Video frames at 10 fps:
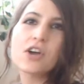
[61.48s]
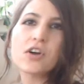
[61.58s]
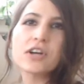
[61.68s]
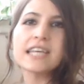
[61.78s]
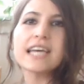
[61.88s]

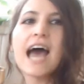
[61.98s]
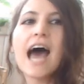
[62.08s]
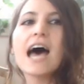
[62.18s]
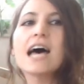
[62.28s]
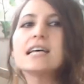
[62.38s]
currently
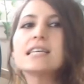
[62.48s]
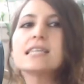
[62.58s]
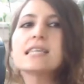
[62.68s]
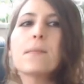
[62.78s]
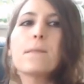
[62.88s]
has
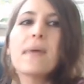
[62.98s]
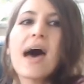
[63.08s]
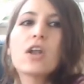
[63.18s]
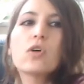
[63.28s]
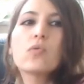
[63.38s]

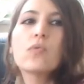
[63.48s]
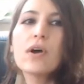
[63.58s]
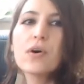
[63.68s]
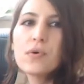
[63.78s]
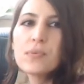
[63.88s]
battle
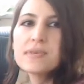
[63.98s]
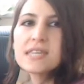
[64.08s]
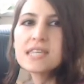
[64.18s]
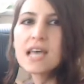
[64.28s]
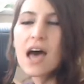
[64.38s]
ropes,
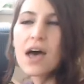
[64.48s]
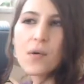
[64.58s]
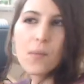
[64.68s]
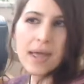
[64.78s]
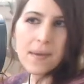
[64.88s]
a
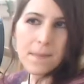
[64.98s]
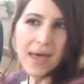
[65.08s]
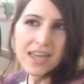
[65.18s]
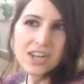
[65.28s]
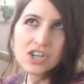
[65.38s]
weight
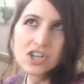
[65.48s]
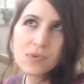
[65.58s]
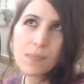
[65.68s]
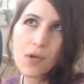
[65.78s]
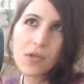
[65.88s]

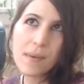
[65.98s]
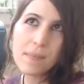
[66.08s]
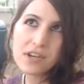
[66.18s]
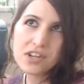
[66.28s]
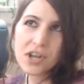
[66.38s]
bench,
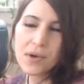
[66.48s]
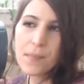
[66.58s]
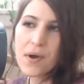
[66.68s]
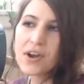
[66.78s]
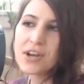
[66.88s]
pull-up push-up
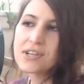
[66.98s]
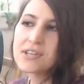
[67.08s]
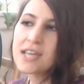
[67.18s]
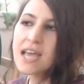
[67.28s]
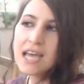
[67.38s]
bars,
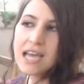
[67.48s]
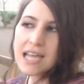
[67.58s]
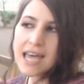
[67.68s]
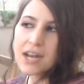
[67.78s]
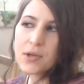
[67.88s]

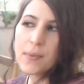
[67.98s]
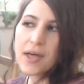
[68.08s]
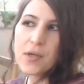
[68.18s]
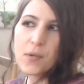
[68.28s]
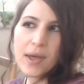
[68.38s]

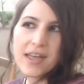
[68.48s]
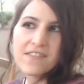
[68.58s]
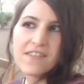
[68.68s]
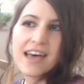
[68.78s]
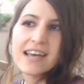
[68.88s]
kettlebell weight
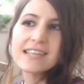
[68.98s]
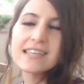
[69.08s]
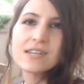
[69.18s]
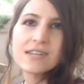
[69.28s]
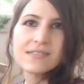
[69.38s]

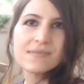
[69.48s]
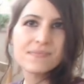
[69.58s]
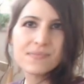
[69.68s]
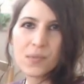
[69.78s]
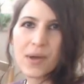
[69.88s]
vest,
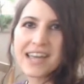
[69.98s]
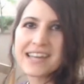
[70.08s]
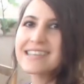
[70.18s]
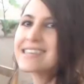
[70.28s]
weights,